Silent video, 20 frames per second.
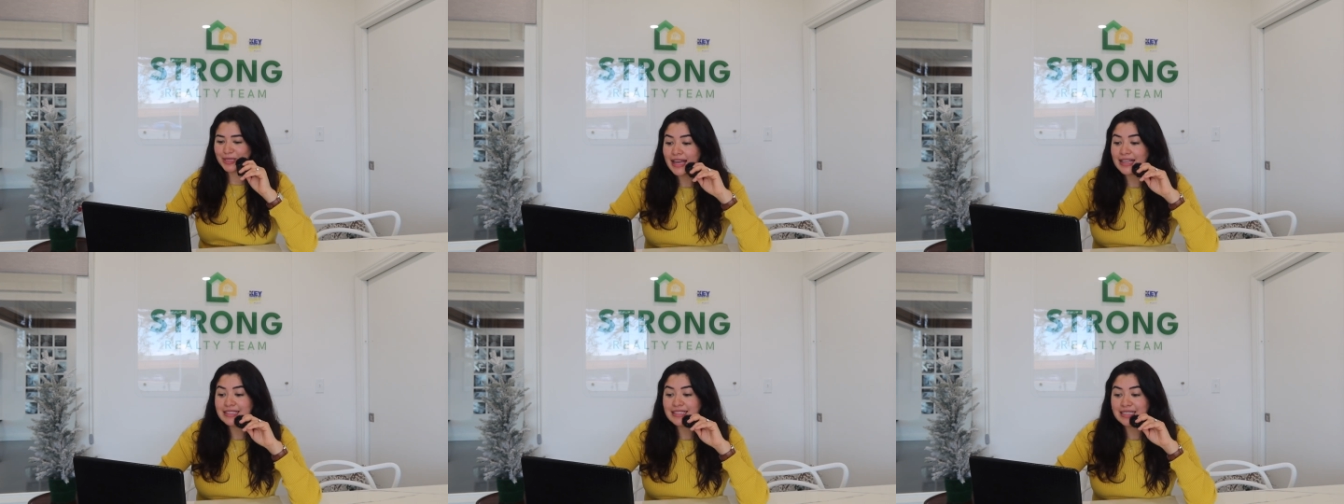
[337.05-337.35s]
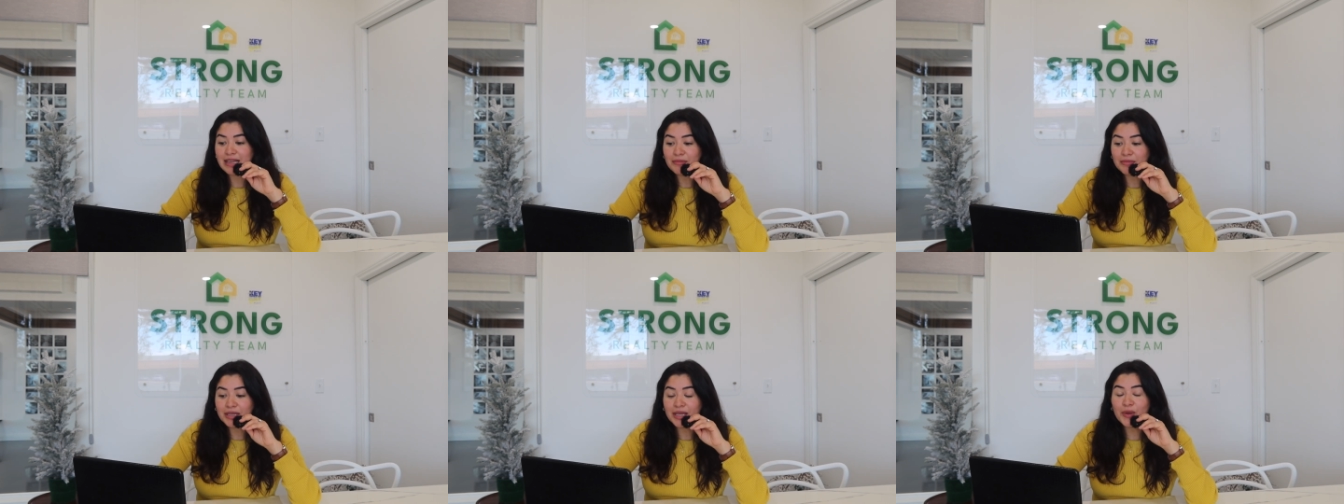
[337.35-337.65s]
And
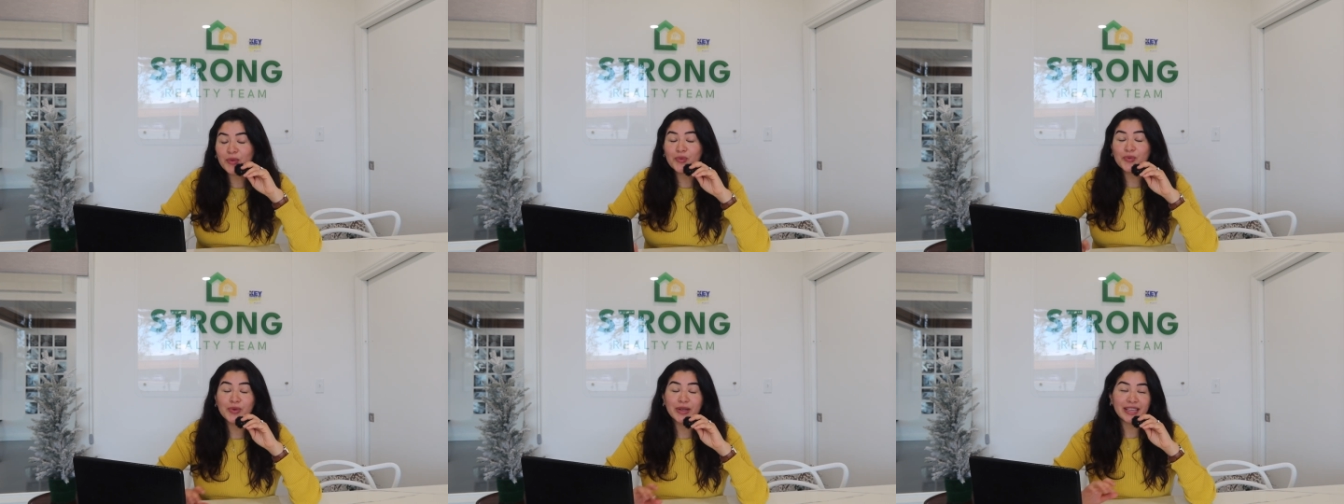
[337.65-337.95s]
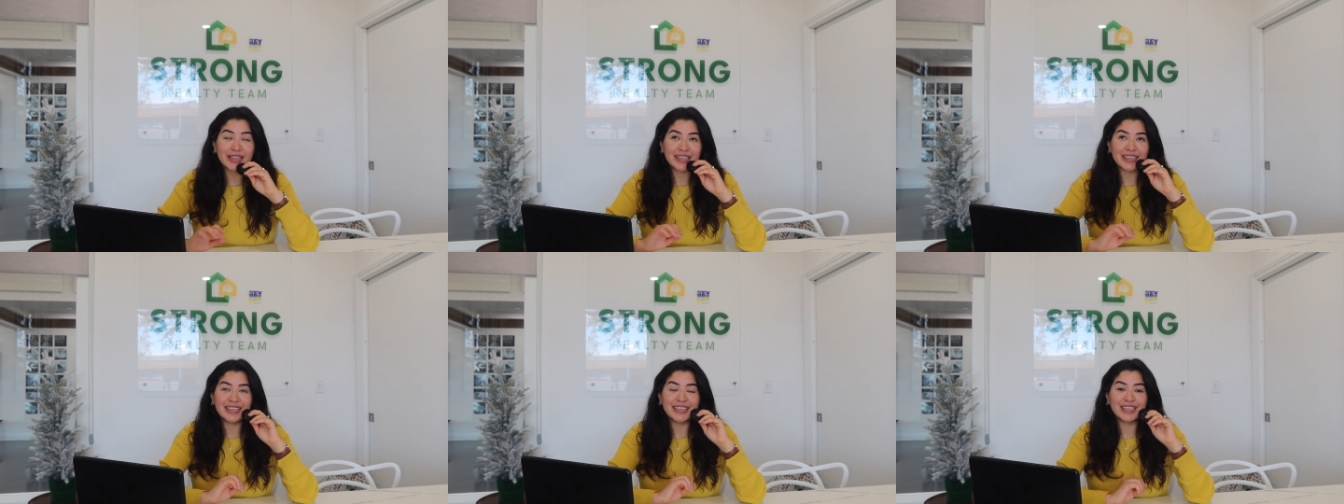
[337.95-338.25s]
something
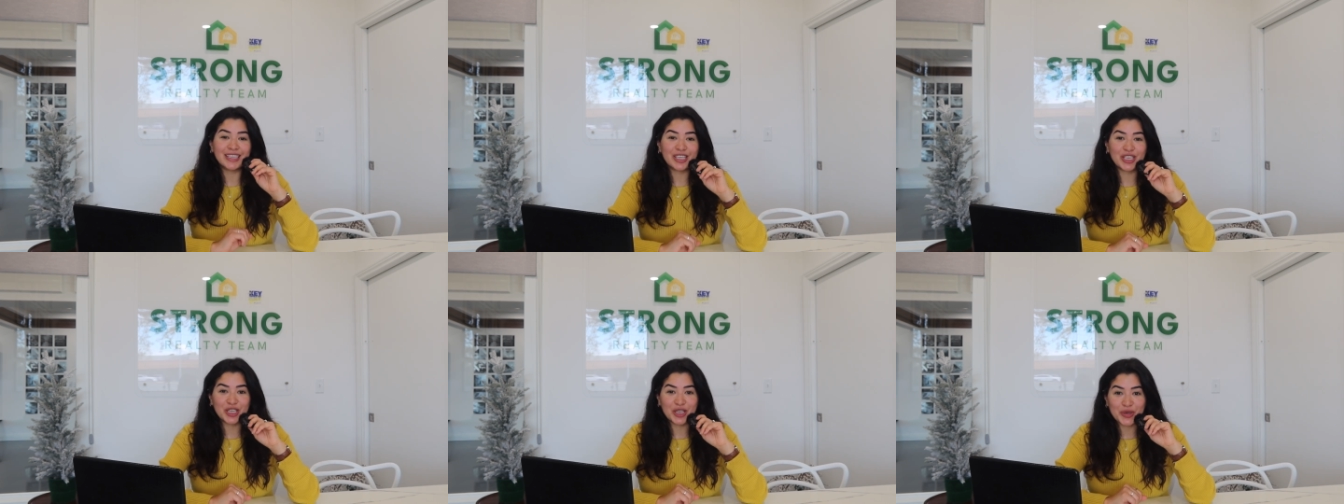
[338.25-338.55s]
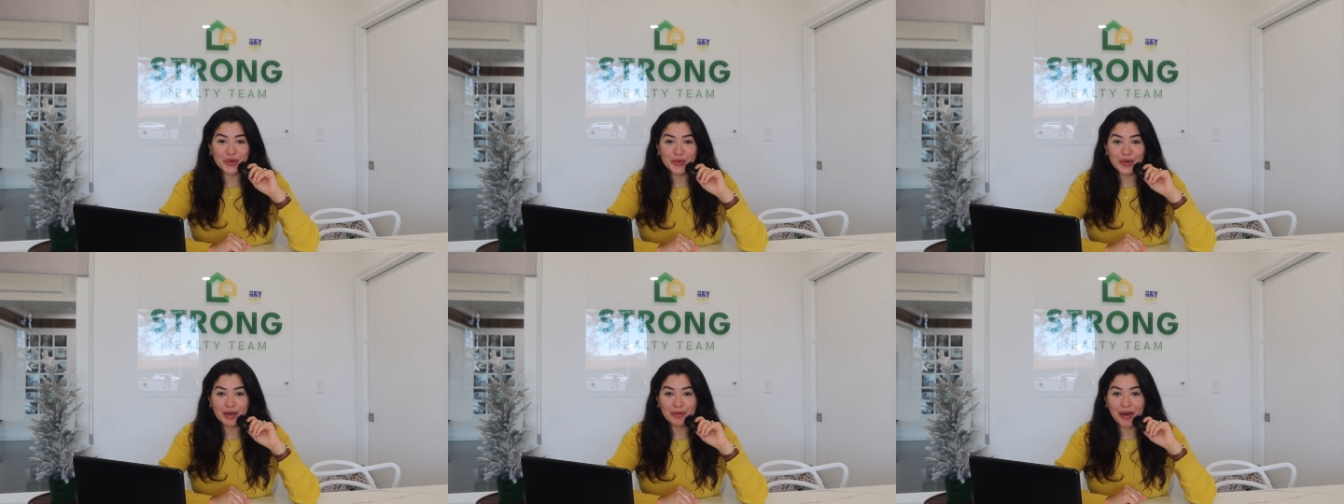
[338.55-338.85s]
really
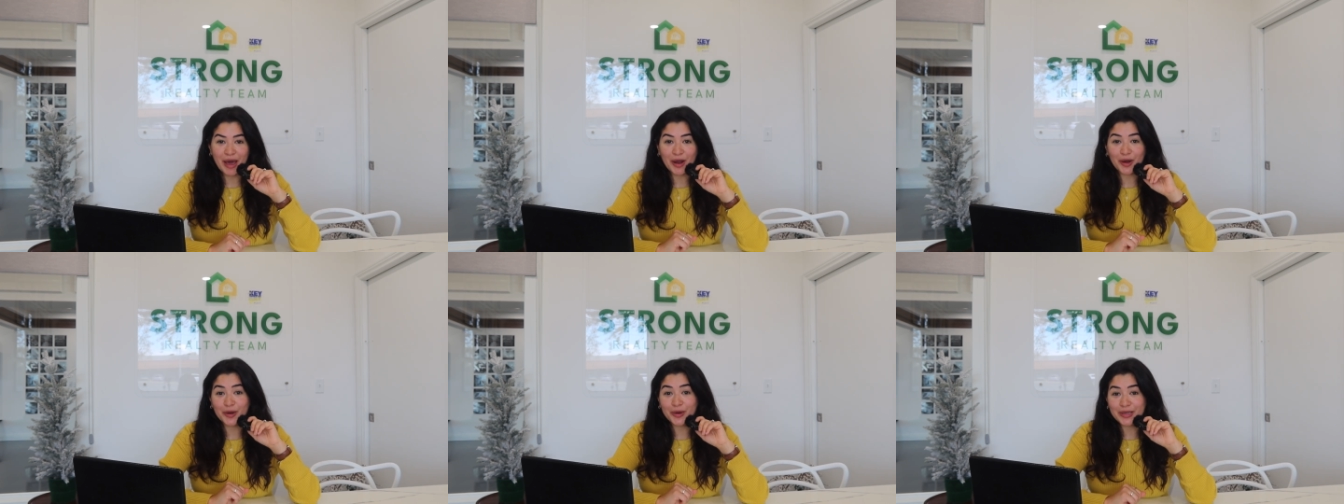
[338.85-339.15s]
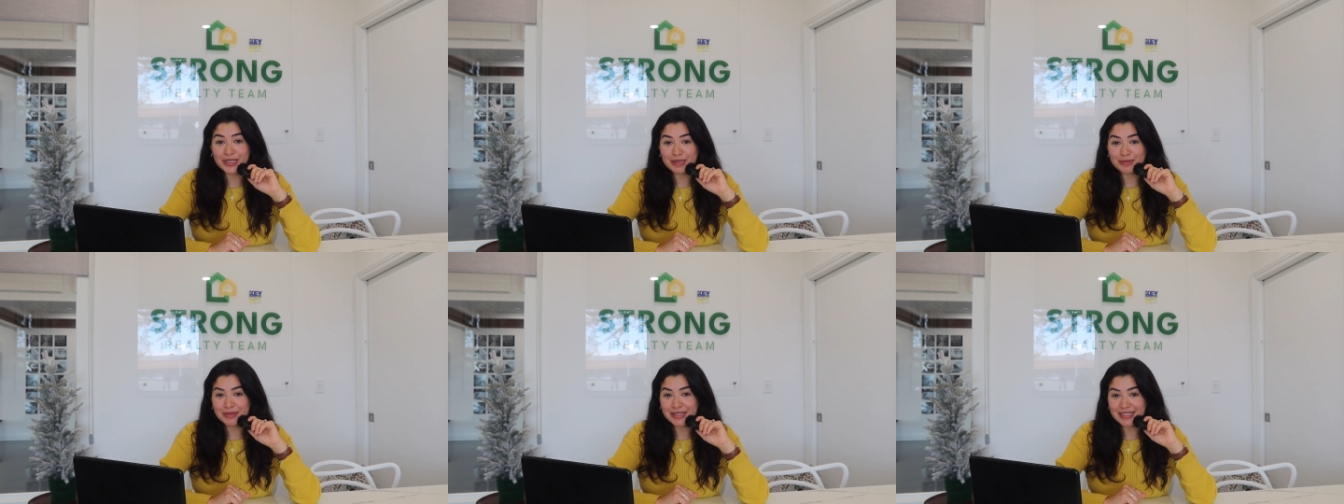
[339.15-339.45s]
cute about
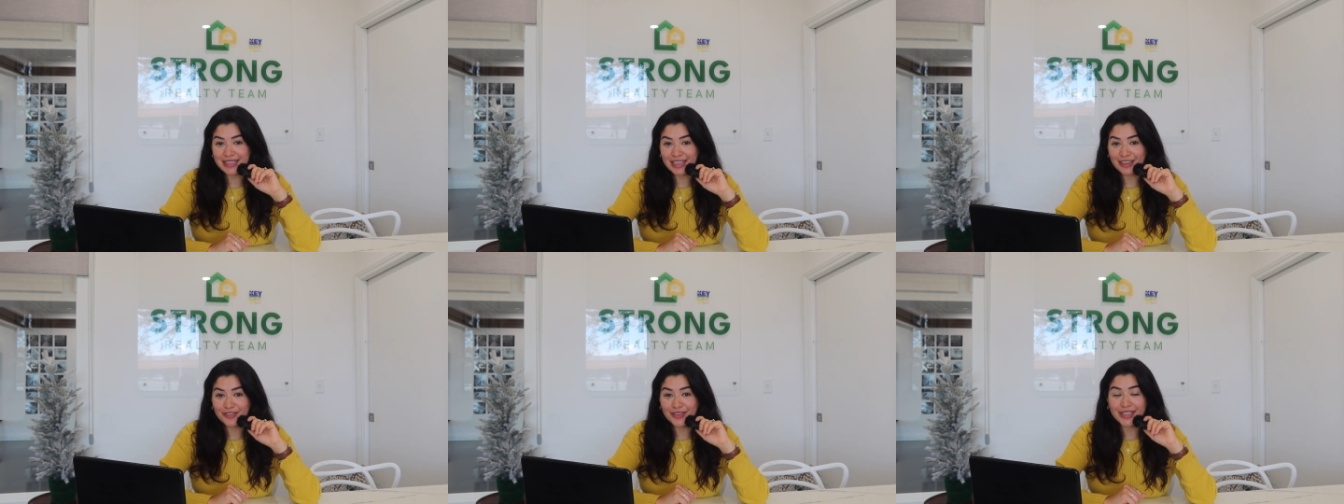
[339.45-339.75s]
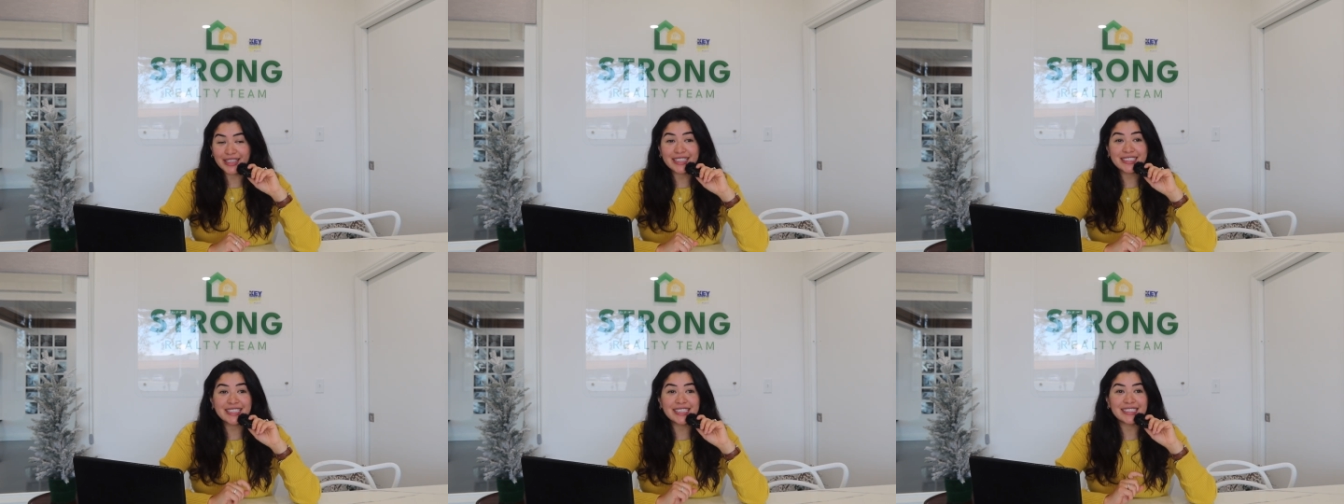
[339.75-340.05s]
Christmas Lake
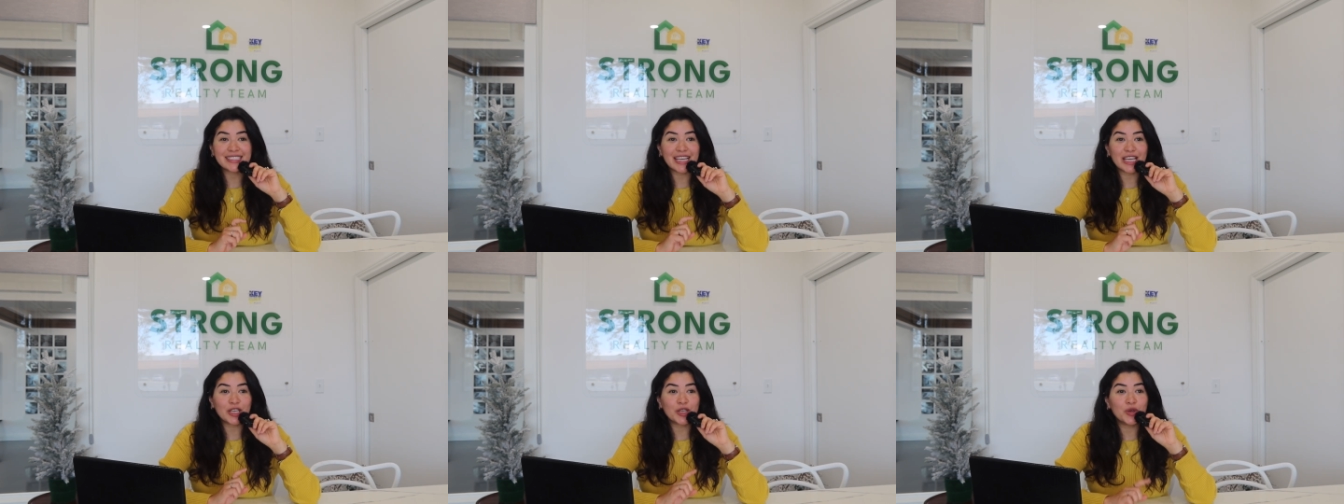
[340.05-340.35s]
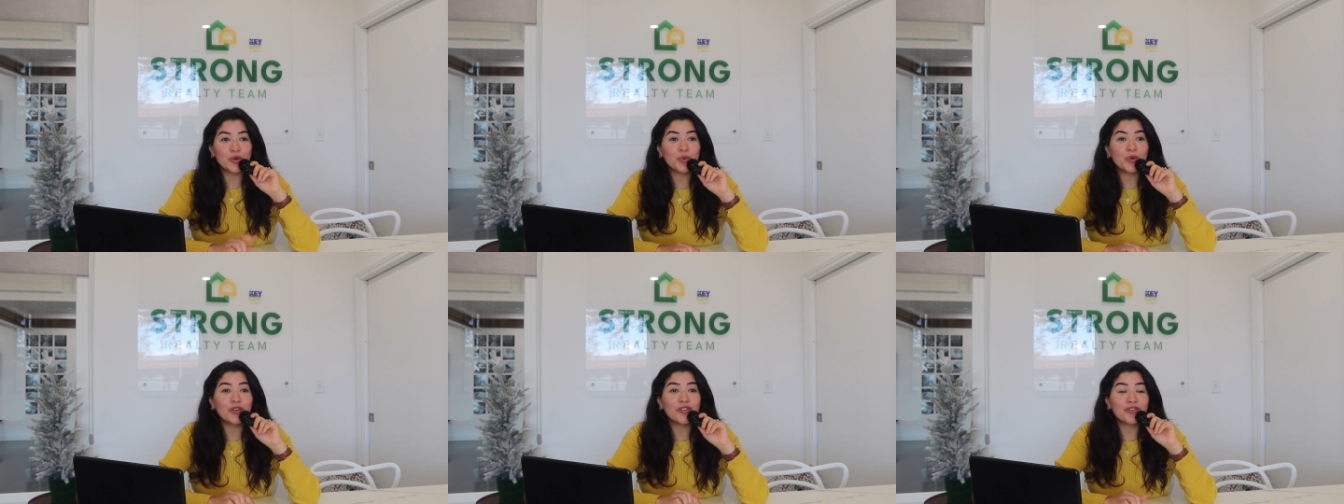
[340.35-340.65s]
Village is that
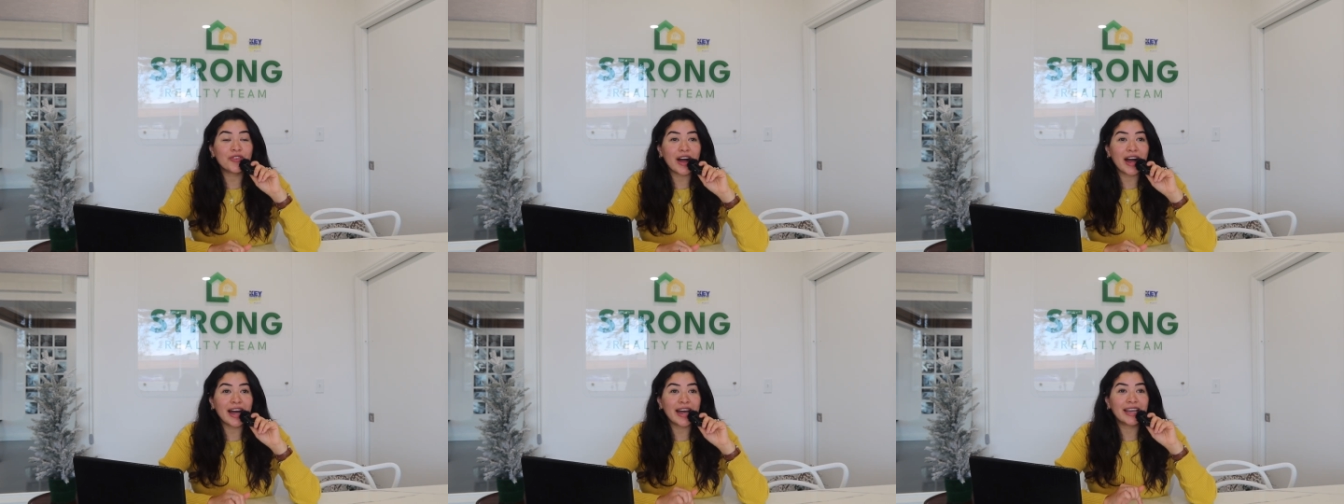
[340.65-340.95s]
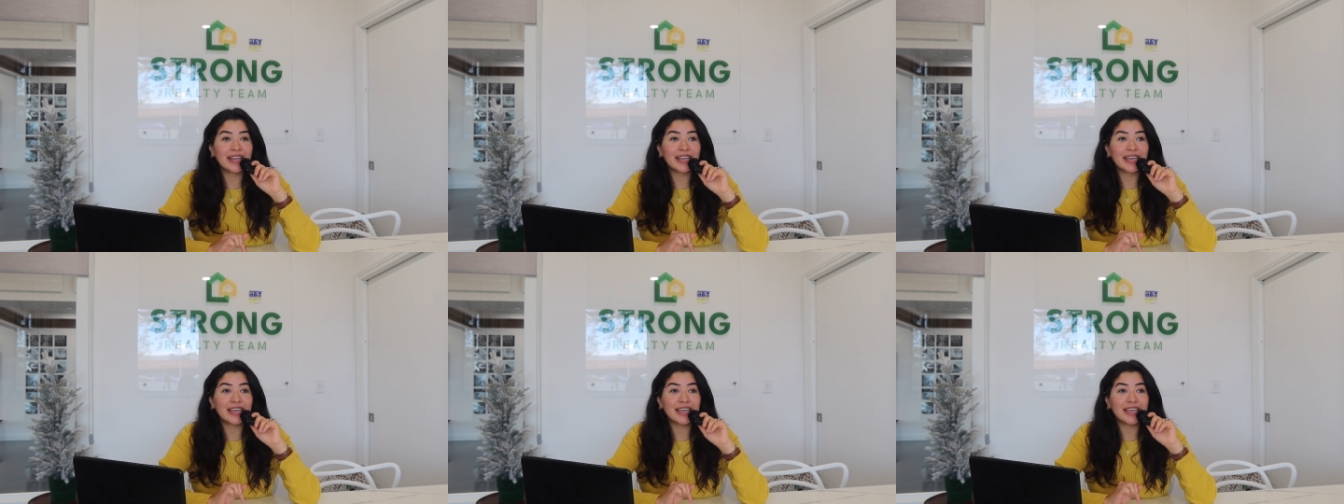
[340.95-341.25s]
you will
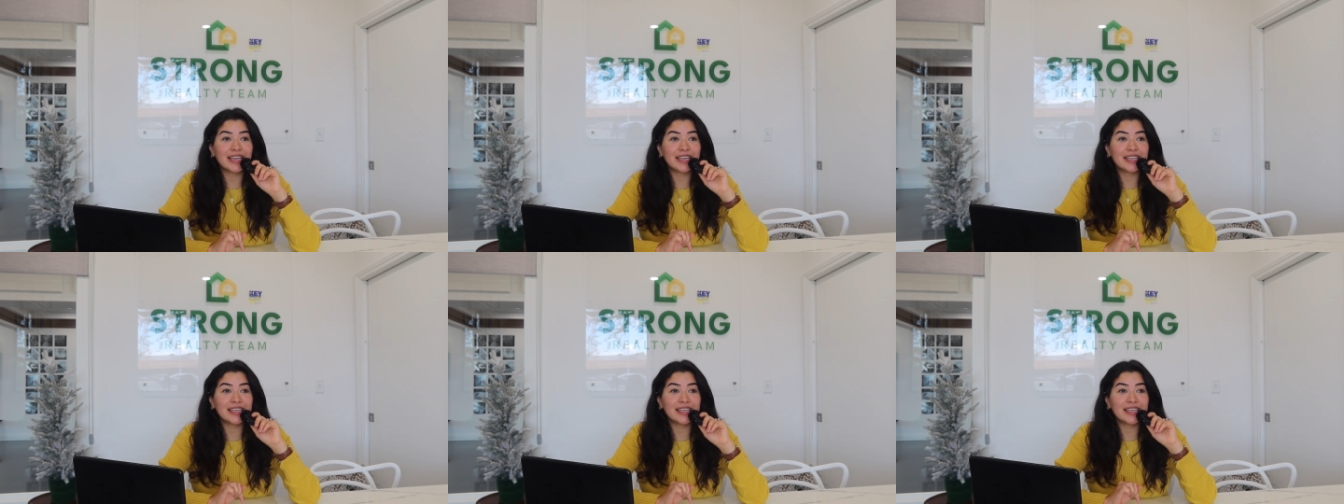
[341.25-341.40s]
find